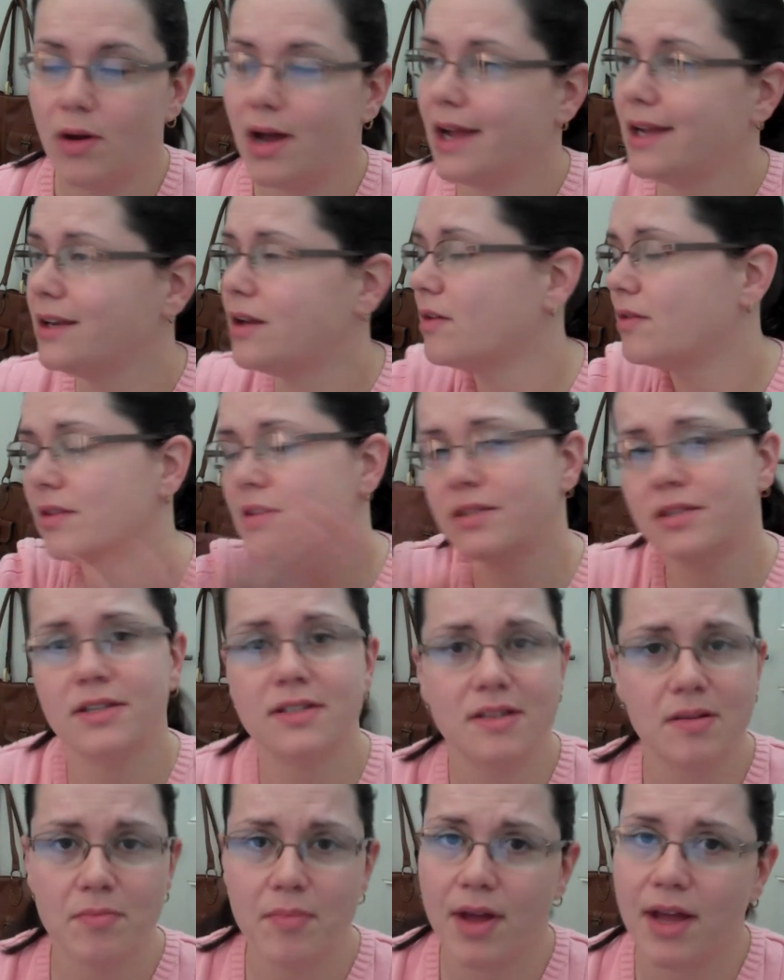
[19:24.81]
I know this is
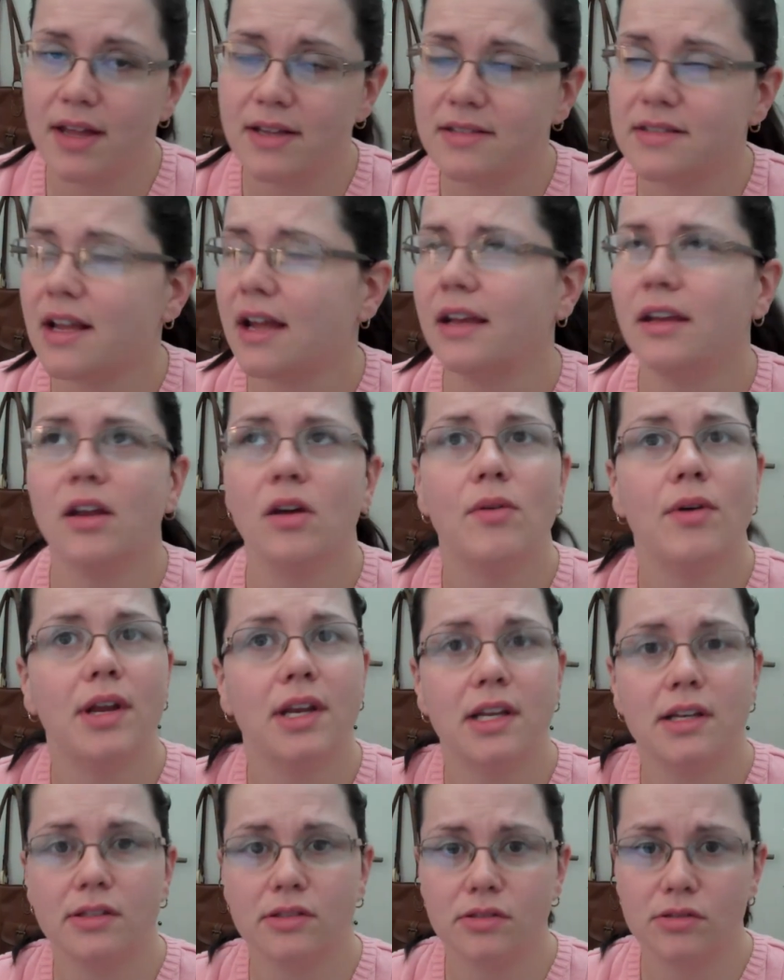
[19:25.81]
a mess. I know I
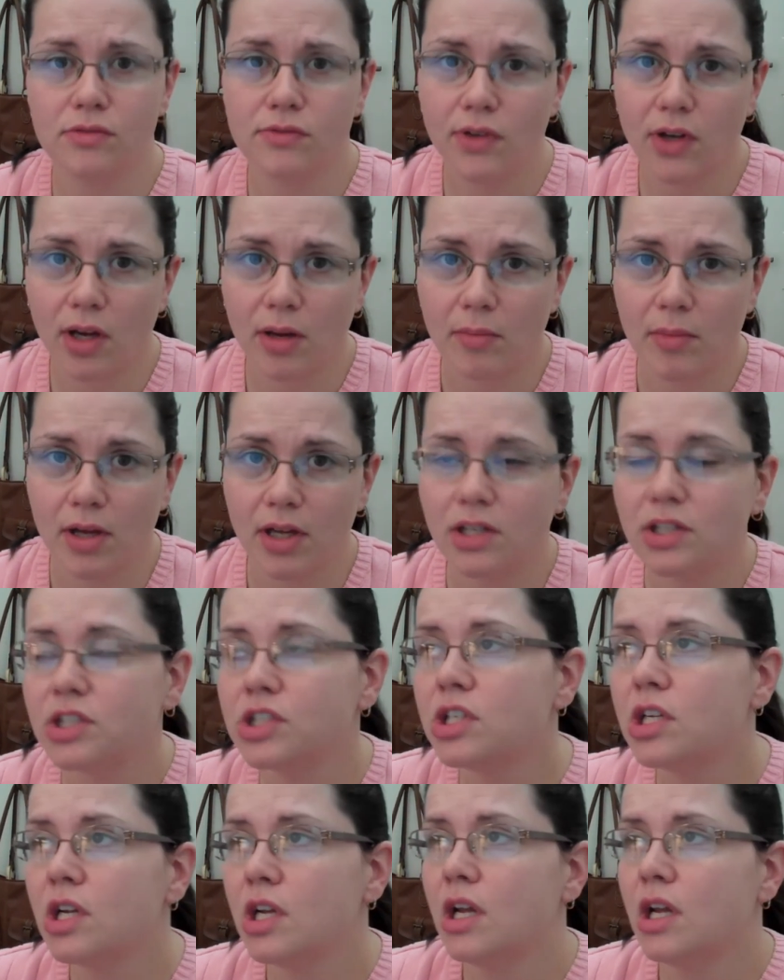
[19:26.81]
didn't do very much.